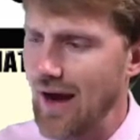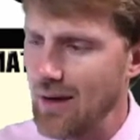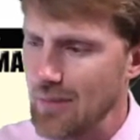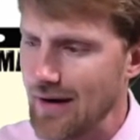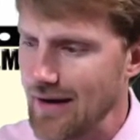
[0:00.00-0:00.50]

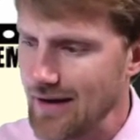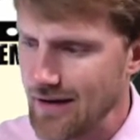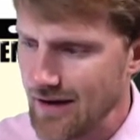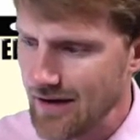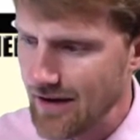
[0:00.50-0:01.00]

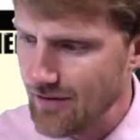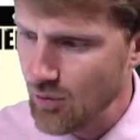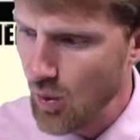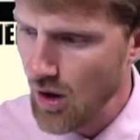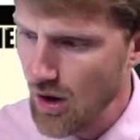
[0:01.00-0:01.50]
meaning you have
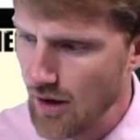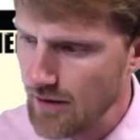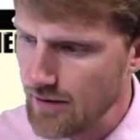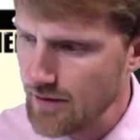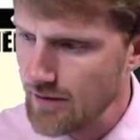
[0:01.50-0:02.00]

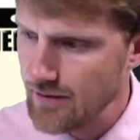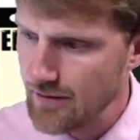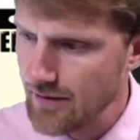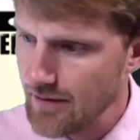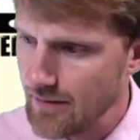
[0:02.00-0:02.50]
one,
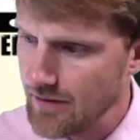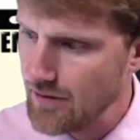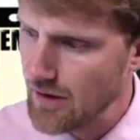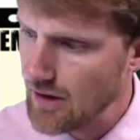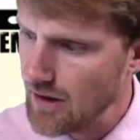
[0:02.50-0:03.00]
let me do
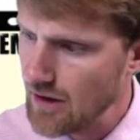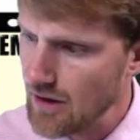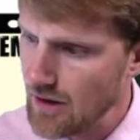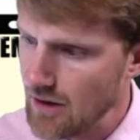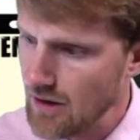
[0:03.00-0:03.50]
that
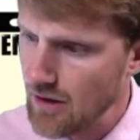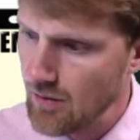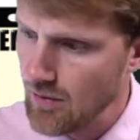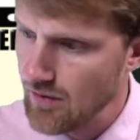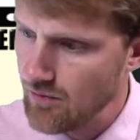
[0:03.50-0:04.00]
again,
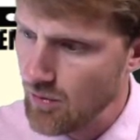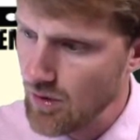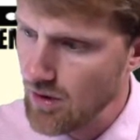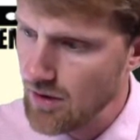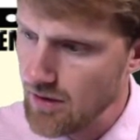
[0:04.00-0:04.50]
we have
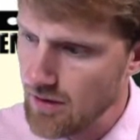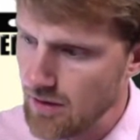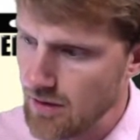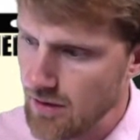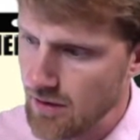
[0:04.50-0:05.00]
1,
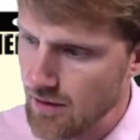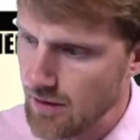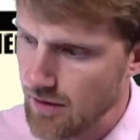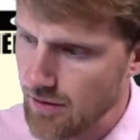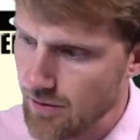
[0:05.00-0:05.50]

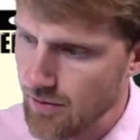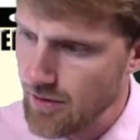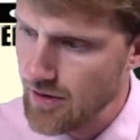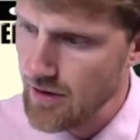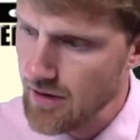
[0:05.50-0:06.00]

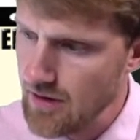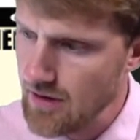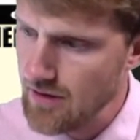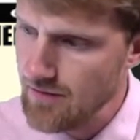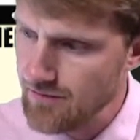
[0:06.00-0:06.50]

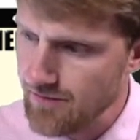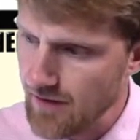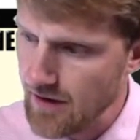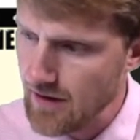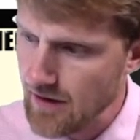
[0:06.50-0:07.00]
3,
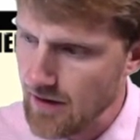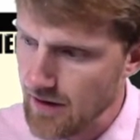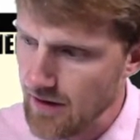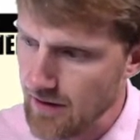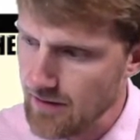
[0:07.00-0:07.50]

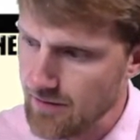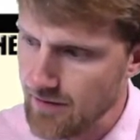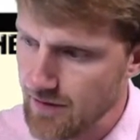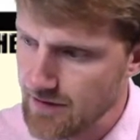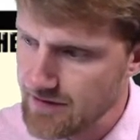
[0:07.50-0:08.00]
5,
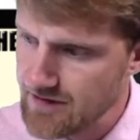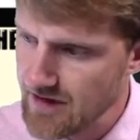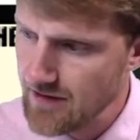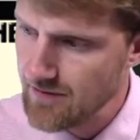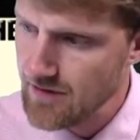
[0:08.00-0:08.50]

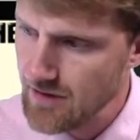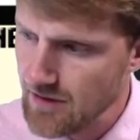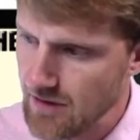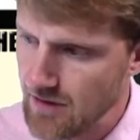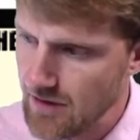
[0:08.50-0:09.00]

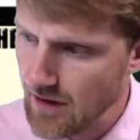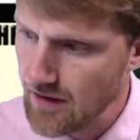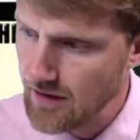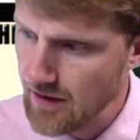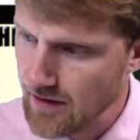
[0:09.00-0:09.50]
7,
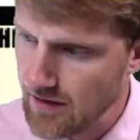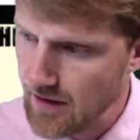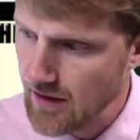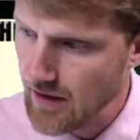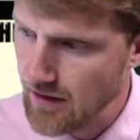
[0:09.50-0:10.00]

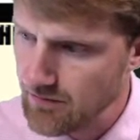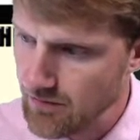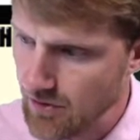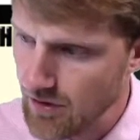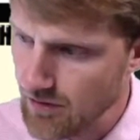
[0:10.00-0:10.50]

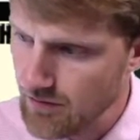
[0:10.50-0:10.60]
We'll